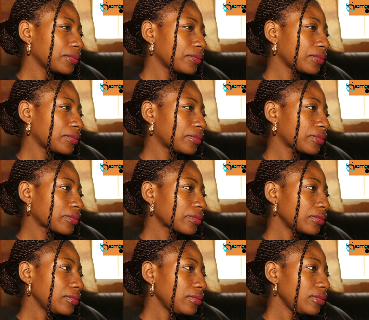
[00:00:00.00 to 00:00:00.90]

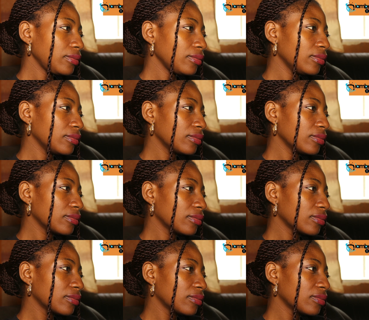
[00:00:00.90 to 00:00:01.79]

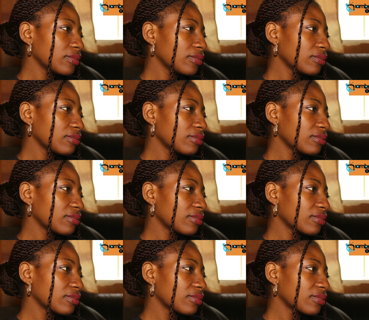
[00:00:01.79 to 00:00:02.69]

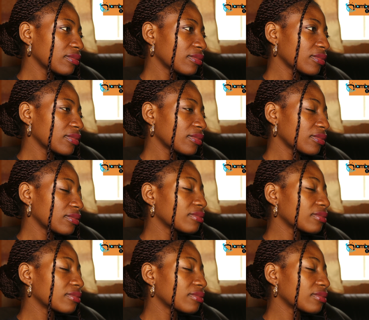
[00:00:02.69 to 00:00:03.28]
(no one is talking)